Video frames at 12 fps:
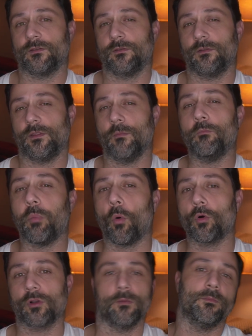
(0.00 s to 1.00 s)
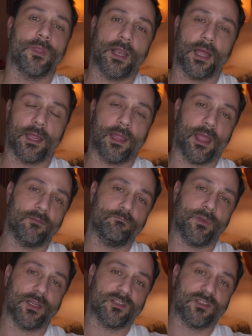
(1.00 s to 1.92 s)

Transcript: the boredom that I had been